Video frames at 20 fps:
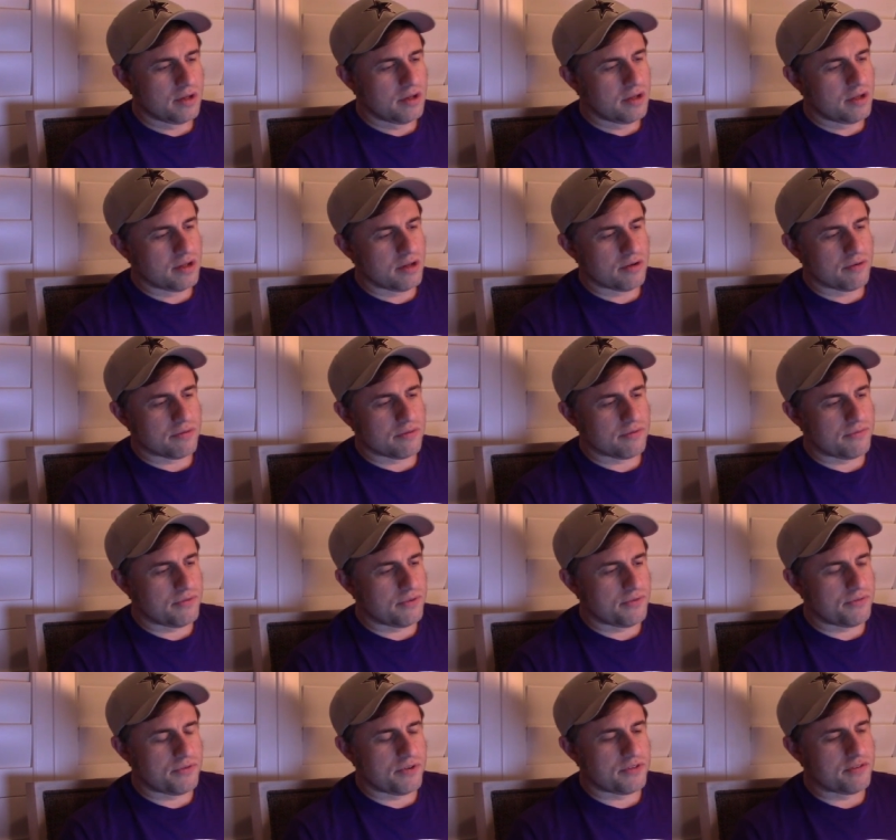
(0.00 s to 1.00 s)
You know,
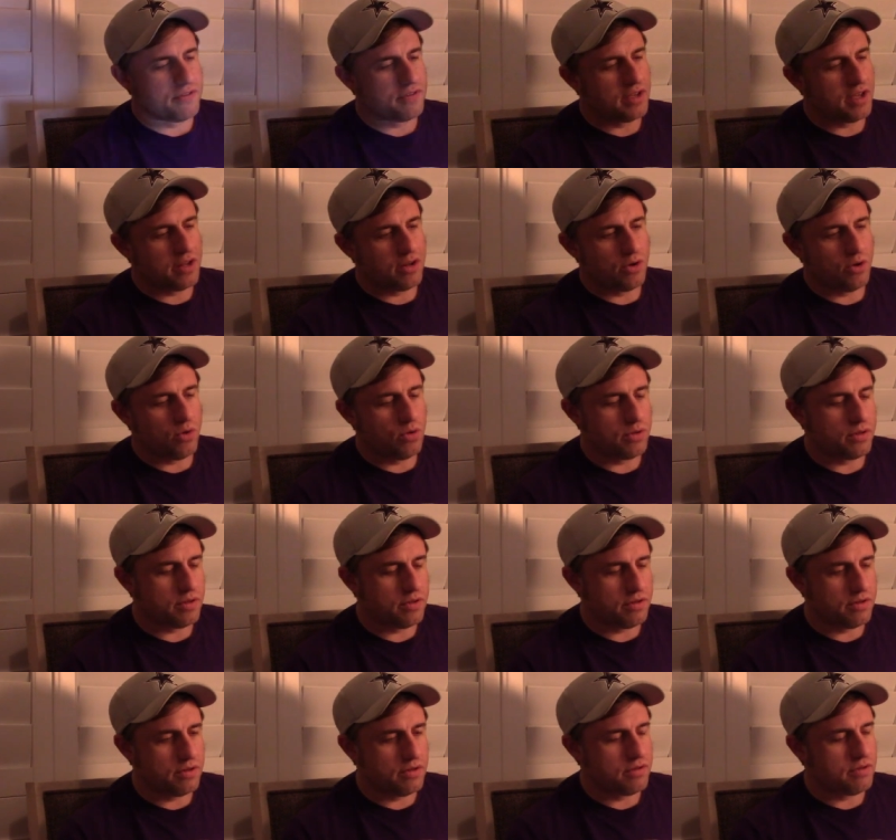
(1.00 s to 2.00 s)
Fitz is getting old,
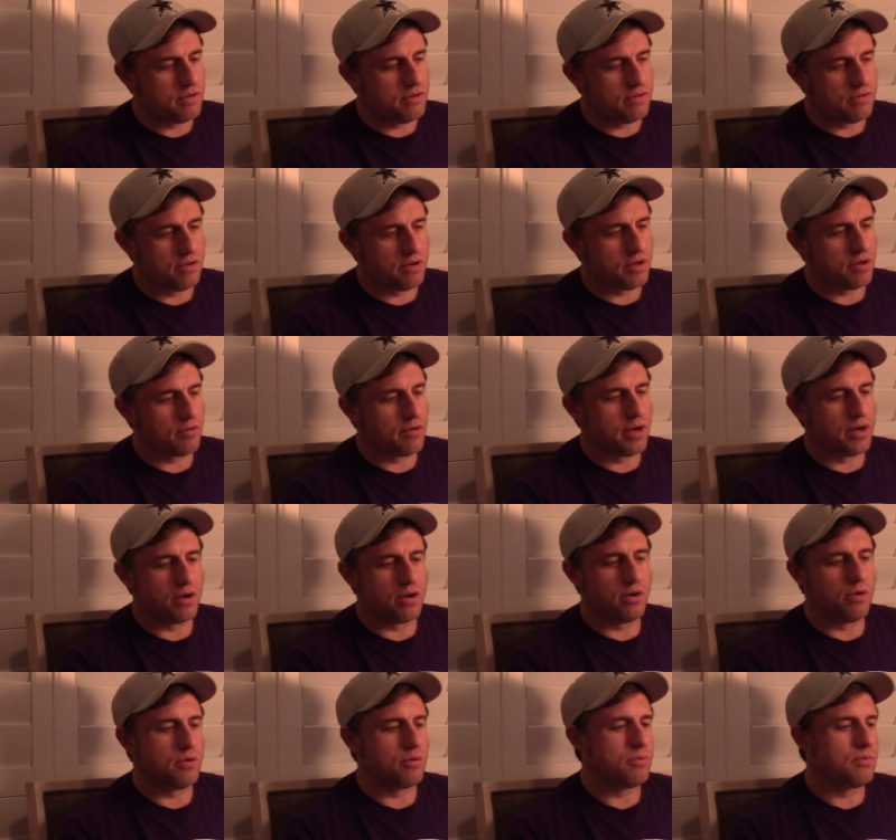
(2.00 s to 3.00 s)
and he's looking
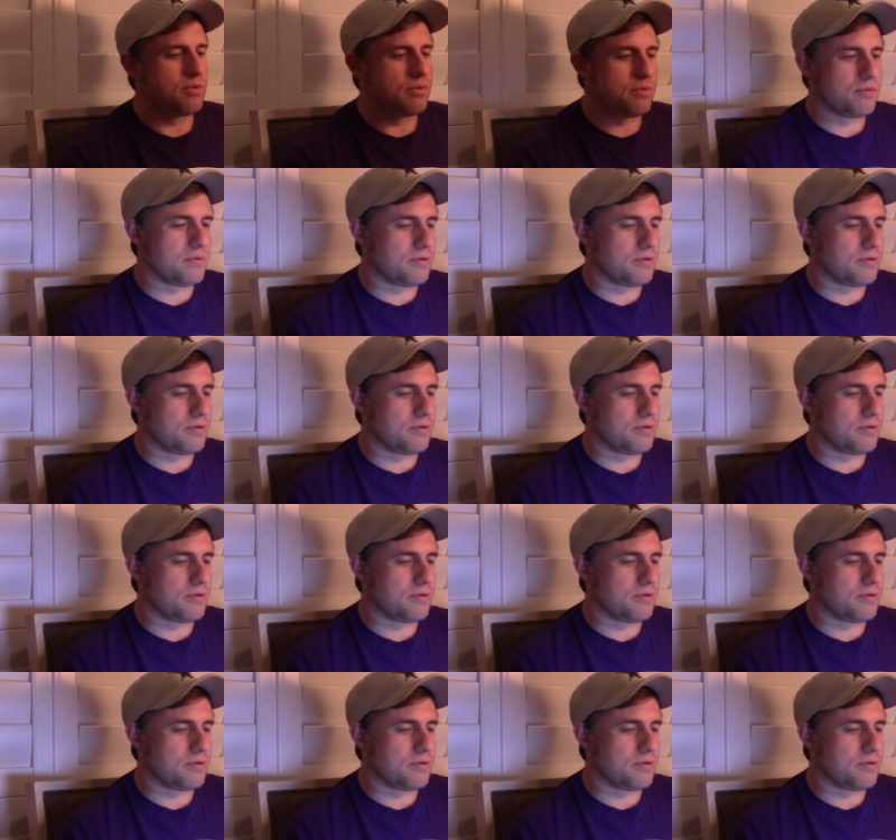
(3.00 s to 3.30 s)
around going,